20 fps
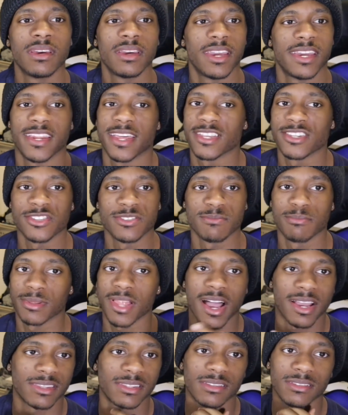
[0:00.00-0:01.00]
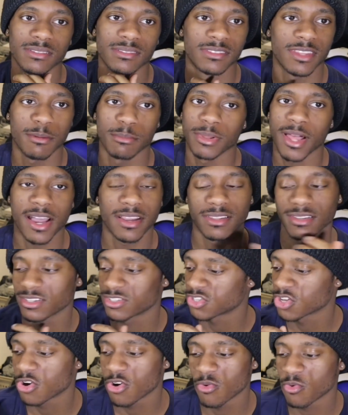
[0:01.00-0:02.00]
and they just blocked it. They blocked it.
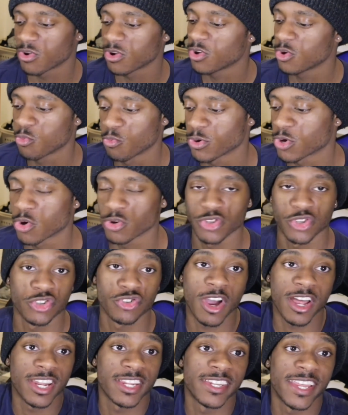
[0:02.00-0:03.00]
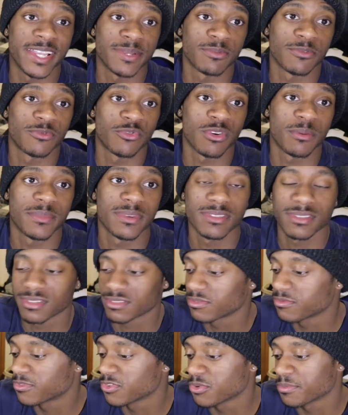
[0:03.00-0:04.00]
So we're gonna just try the dance performance.
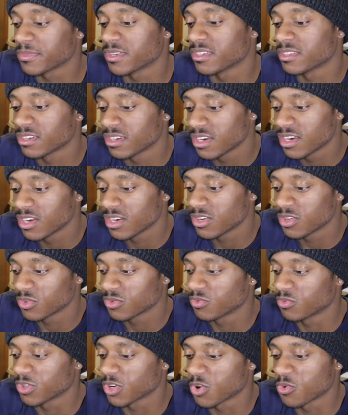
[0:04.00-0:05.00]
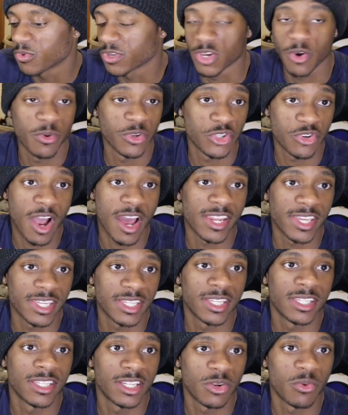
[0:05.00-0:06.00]
You feel me? We're gonna we gonna try to
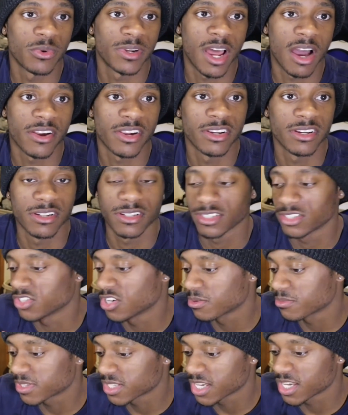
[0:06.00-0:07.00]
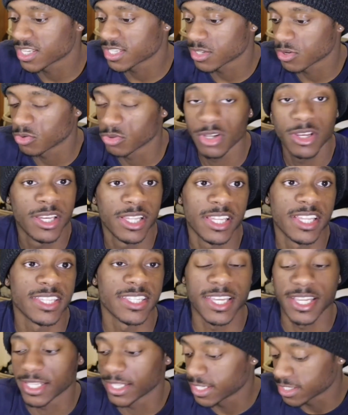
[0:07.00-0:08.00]
get another one out here. You know what I'm saying? So let's
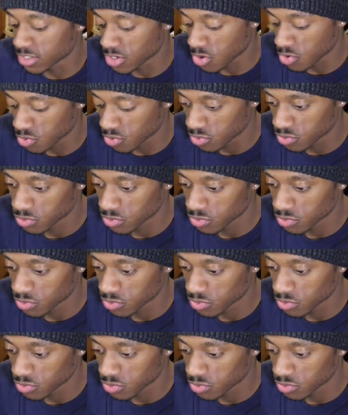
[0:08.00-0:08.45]
get it, let's go.